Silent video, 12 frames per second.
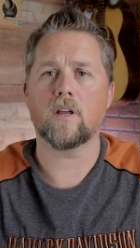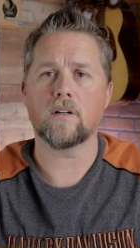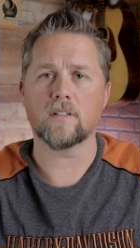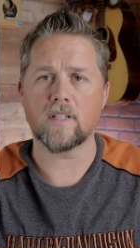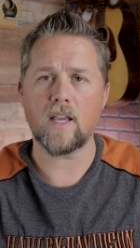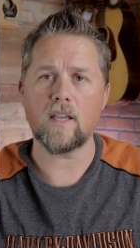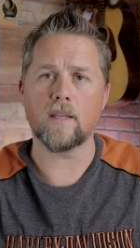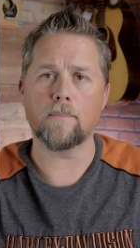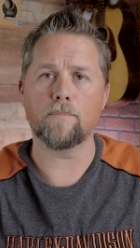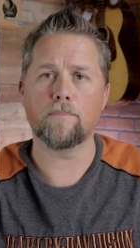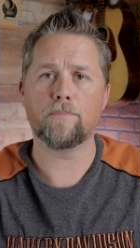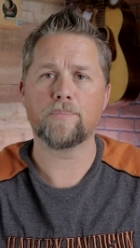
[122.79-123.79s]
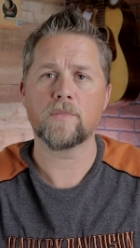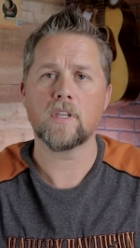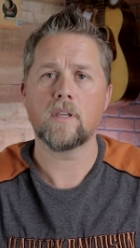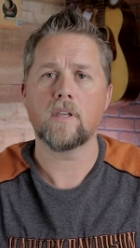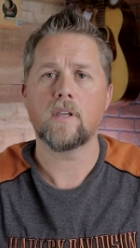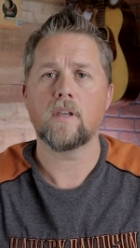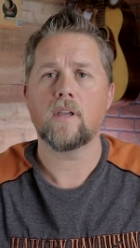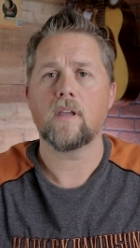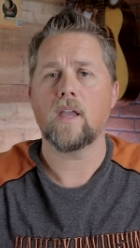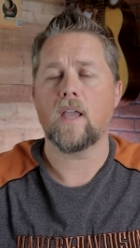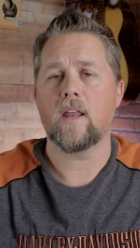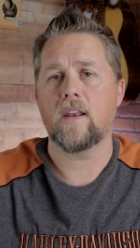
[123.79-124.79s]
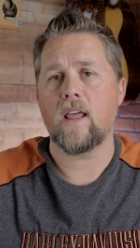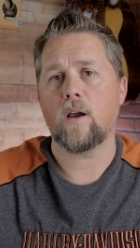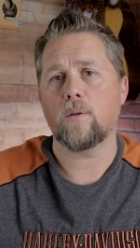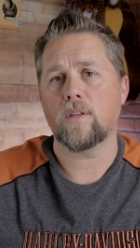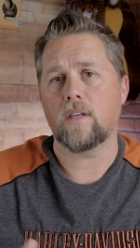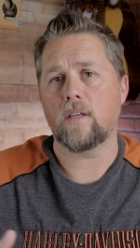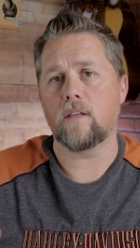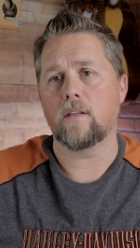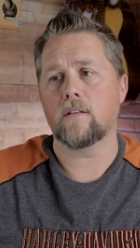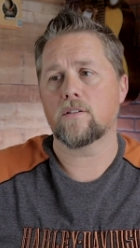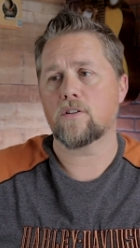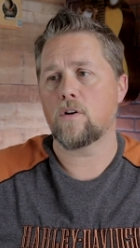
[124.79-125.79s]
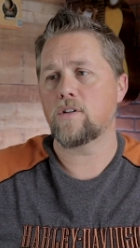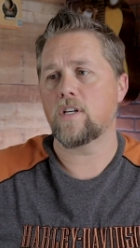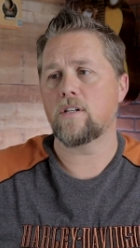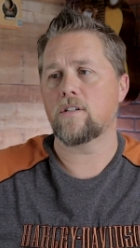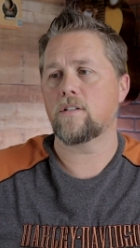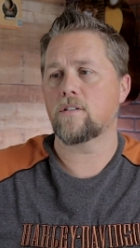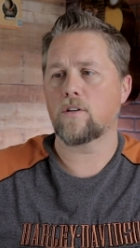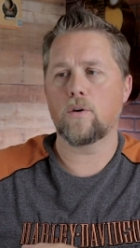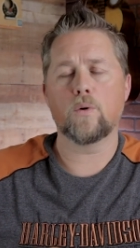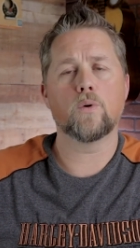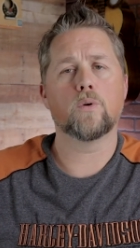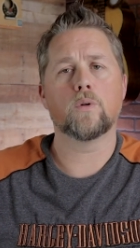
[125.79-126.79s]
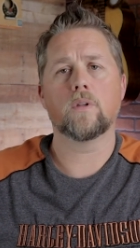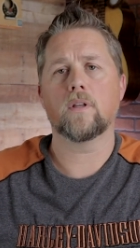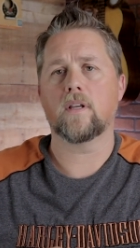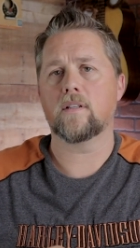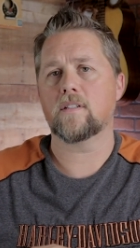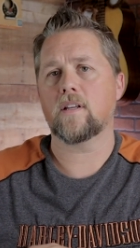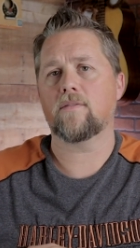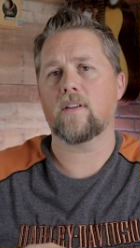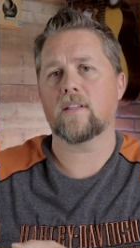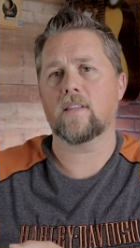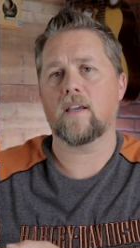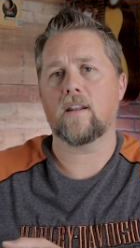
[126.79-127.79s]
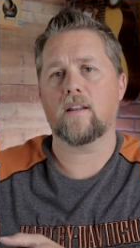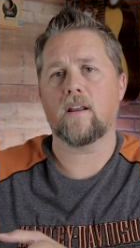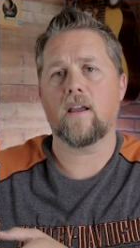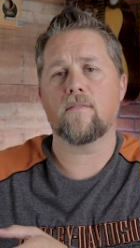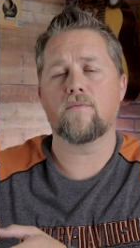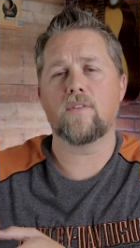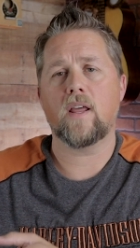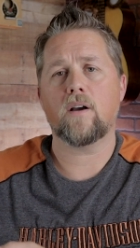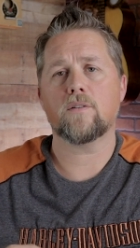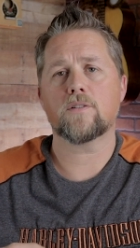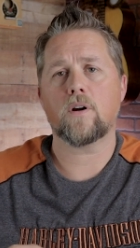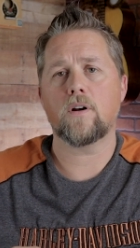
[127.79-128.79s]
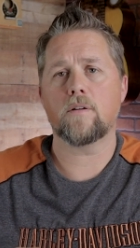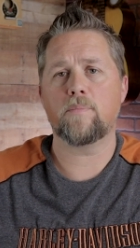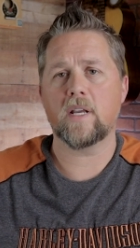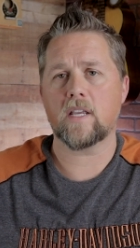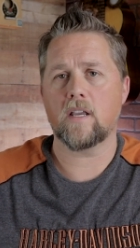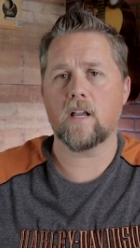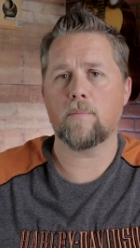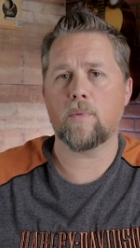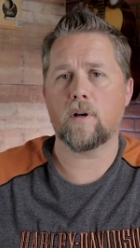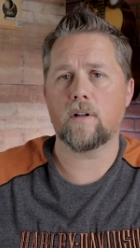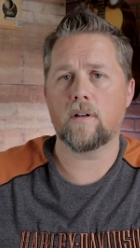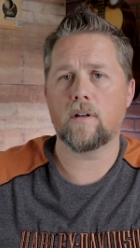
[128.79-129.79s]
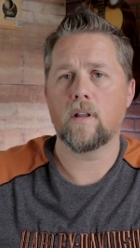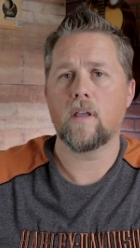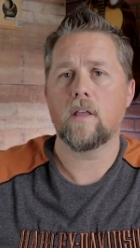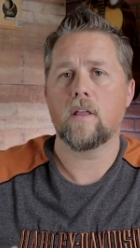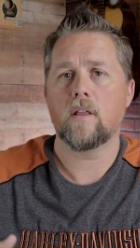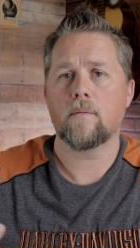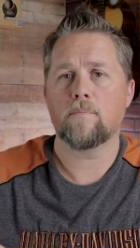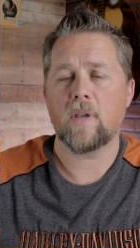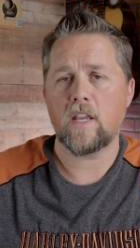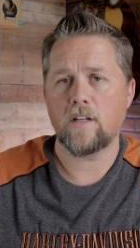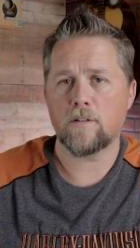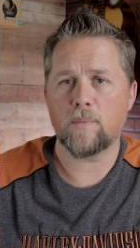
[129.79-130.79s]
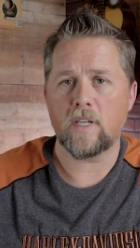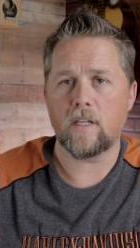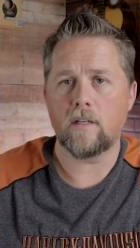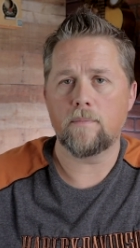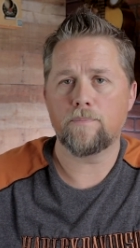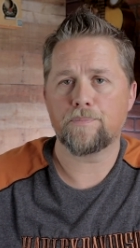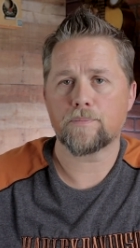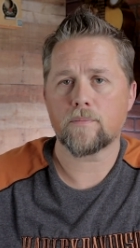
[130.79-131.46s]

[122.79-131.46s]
long time, and now the search engines, Google and stuff like that, have now started picking up on page speed